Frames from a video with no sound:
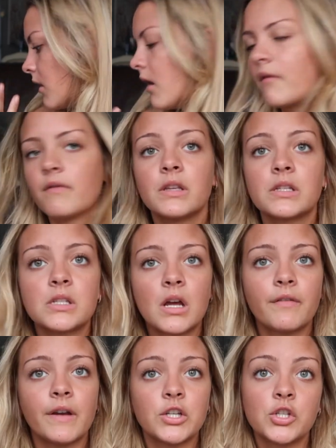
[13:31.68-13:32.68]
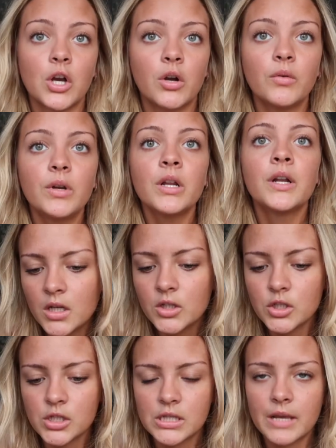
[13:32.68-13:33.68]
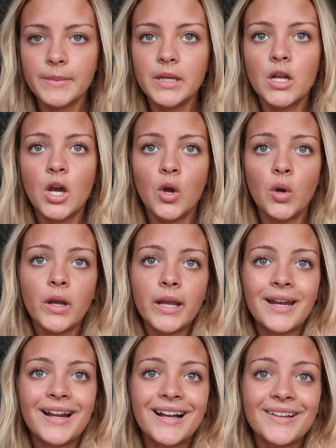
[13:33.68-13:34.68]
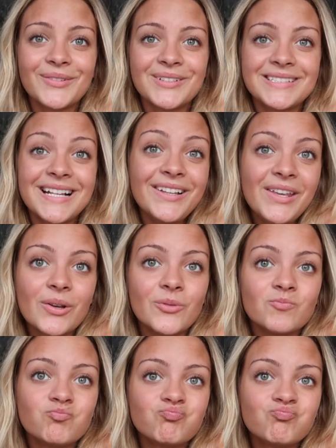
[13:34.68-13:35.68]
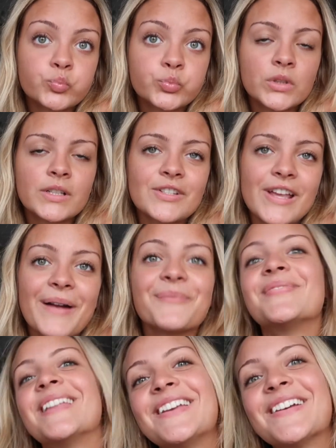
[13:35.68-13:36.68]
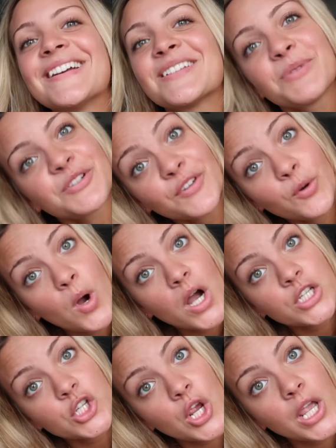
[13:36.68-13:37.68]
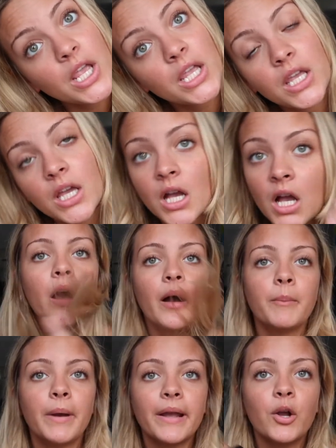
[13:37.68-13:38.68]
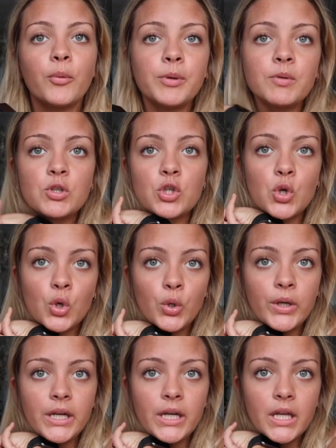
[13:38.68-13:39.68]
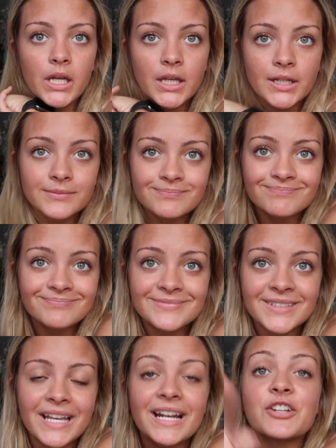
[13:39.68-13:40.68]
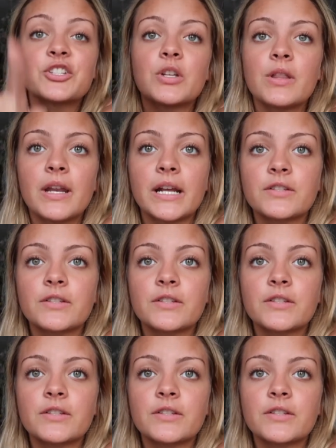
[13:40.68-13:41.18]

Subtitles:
of the stuff I showed. Just let me know and I will tell you. So yeah, thank you guys so much for watching. I hope you enjoyed. And I'll see you in the